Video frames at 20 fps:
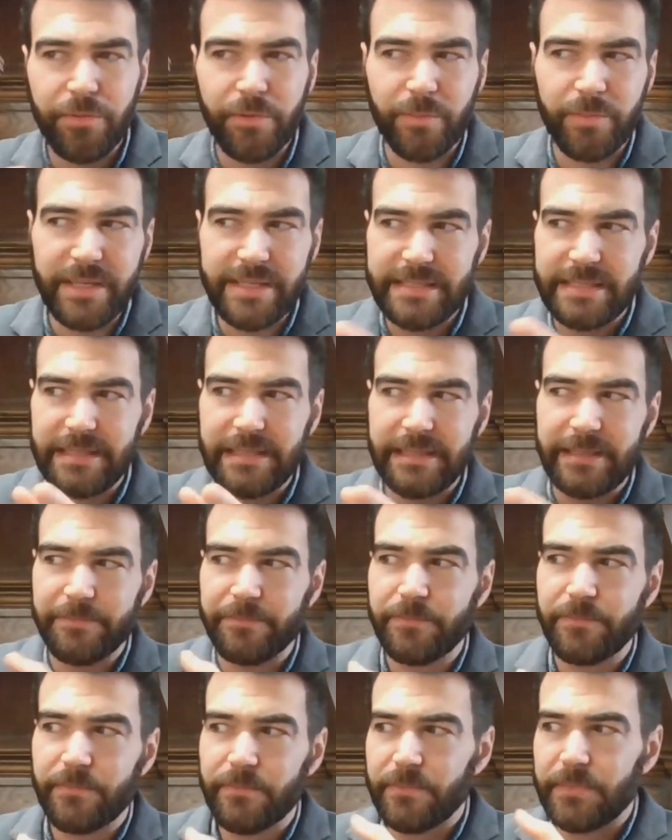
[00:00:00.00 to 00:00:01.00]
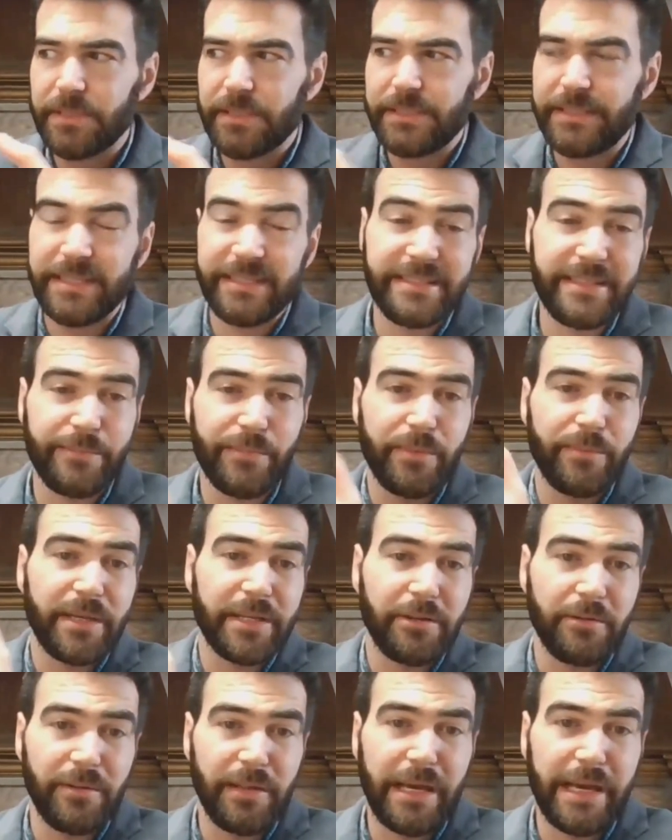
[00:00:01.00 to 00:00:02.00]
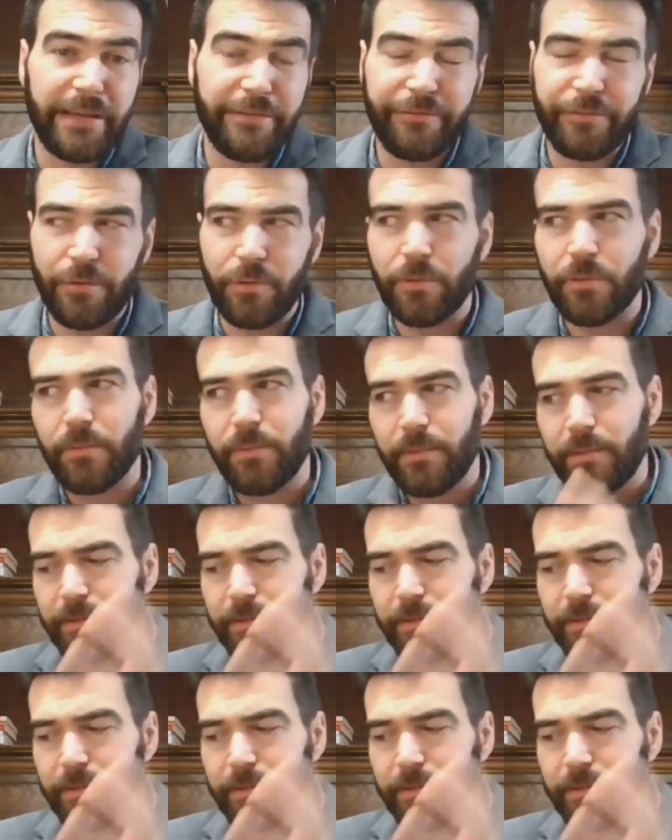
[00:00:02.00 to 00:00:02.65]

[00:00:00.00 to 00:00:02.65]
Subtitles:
to basically get him a better life or